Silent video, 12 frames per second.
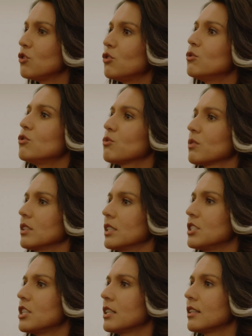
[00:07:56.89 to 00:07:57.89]
use
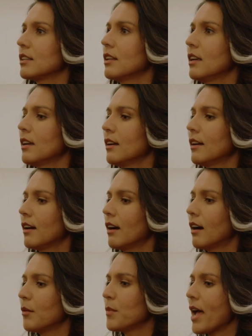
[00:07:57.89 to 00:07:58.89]
religion
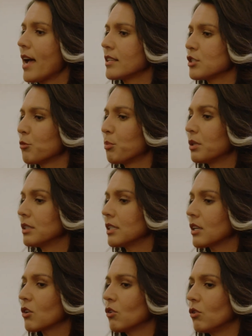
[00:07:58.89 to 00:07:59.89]
as a
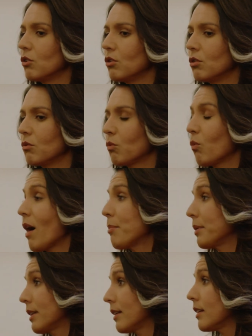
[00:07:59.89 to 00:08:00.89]
political
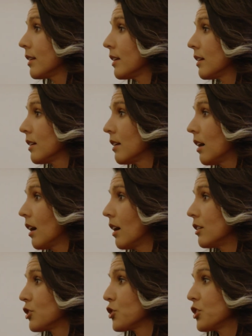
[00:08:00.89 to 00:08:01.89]
weapon
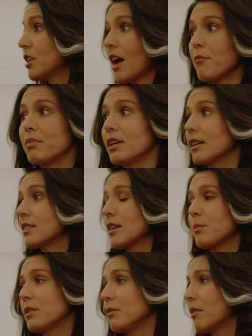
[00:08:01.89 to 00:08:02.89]
should not be
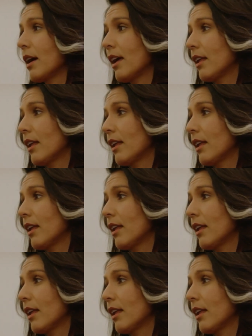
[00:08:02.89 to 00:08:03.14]
accepted by